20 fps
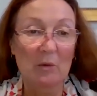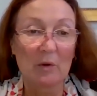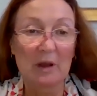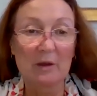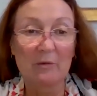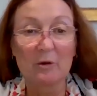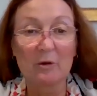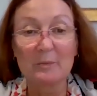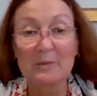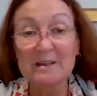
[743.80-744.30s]
we
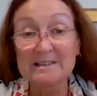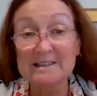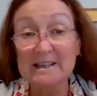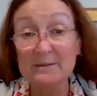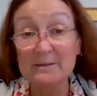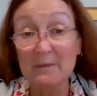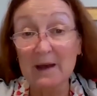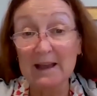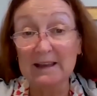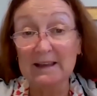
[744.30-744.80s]
were busy
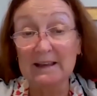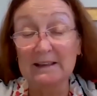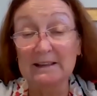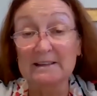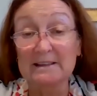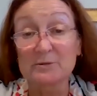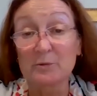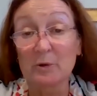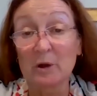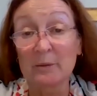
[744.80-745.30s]
making
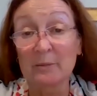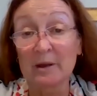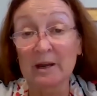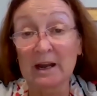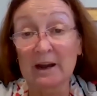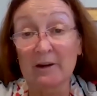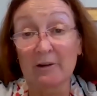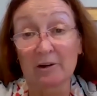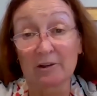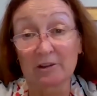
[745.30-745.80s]
this
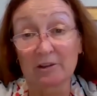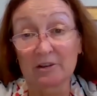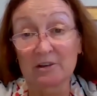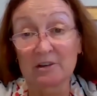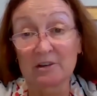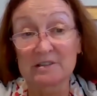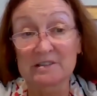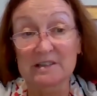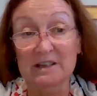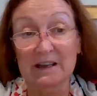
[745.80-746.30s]
webinar on
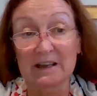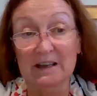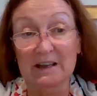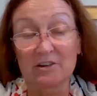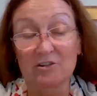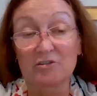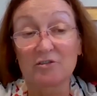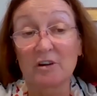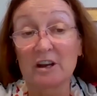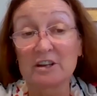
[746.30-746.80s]
Thursday,
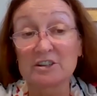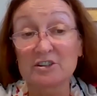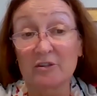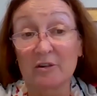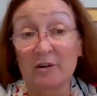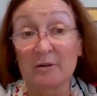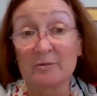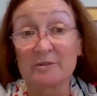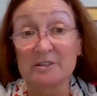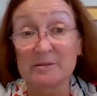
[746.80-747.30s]

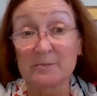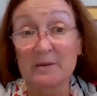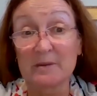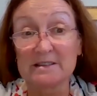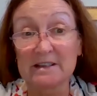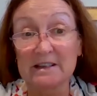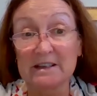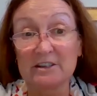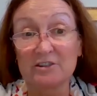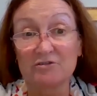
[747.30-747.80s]
Treasury was
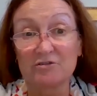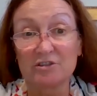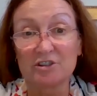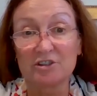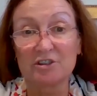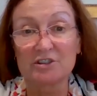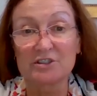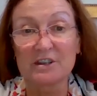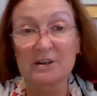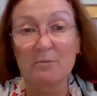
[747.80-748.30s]
busy
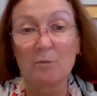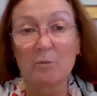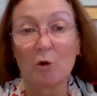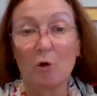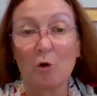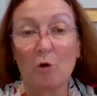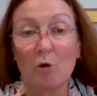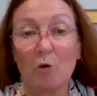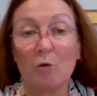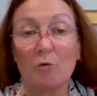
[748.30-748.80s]
introducing
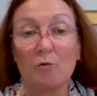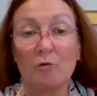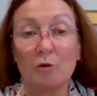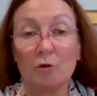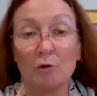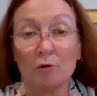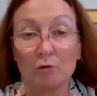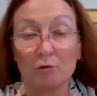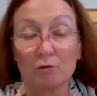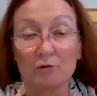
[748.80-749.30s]
more
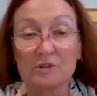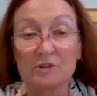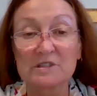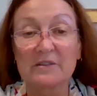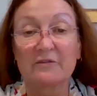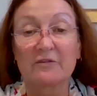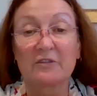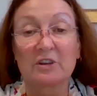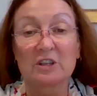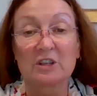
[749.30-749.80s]
rules
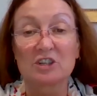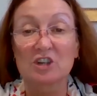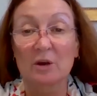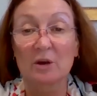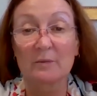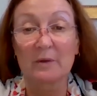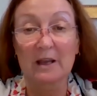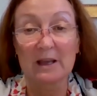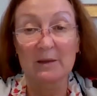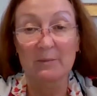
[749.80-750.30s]
for the
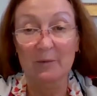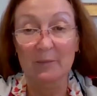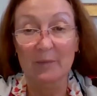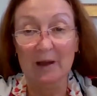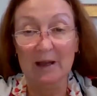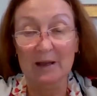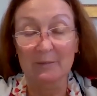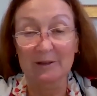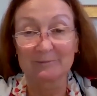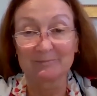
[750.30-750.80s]
JobKeeper
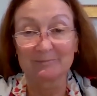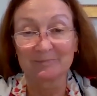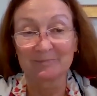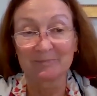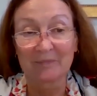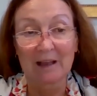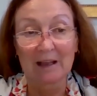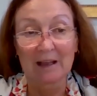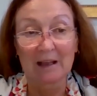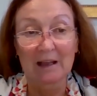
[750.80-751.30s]
payment.
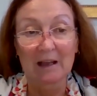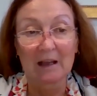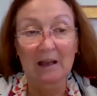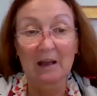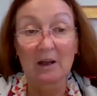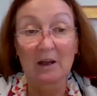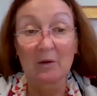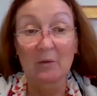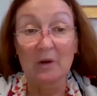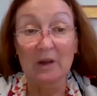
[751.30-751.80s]

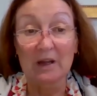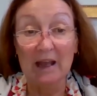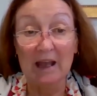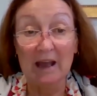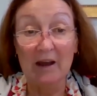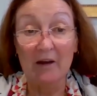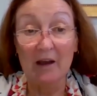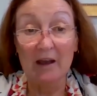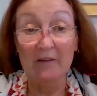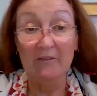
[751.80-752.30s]
We
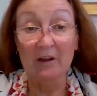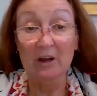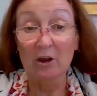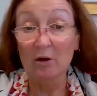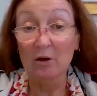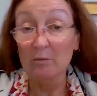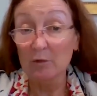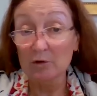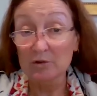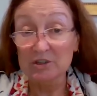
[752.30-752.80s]
now have a
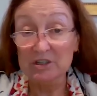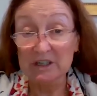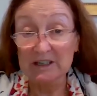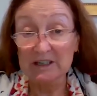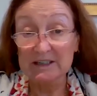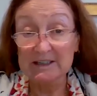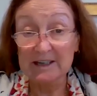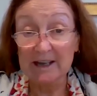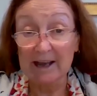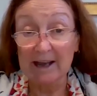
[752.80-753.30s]
lot more
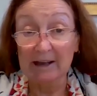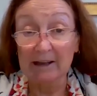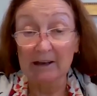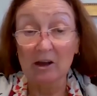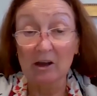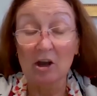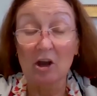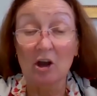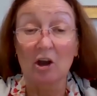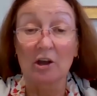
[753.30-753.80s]

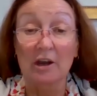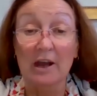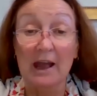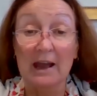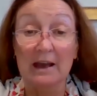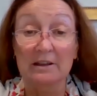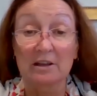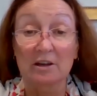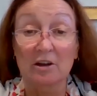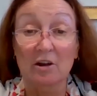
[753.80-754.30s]
detail on
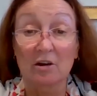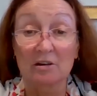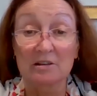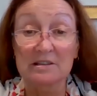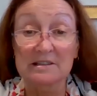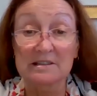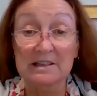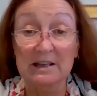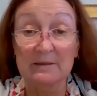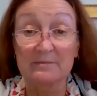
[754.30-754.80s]
how the
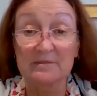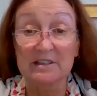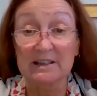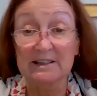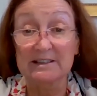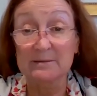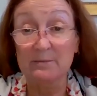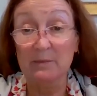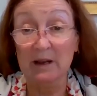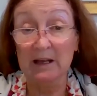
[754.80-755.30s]
concepts
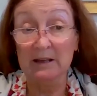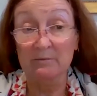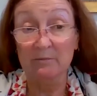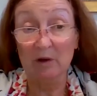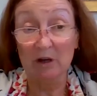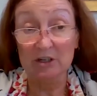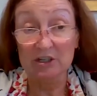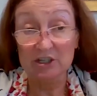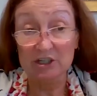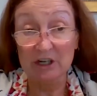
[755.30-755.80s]
explained
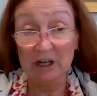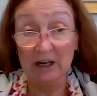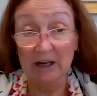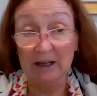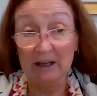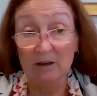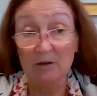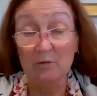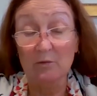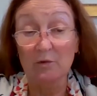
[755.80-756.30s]
by
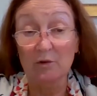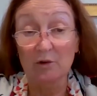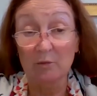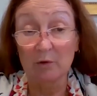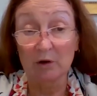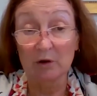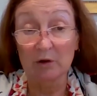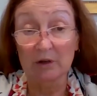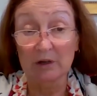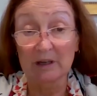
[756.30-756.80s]
Shelley would
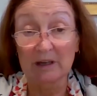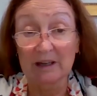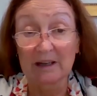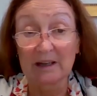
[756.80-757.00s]
work.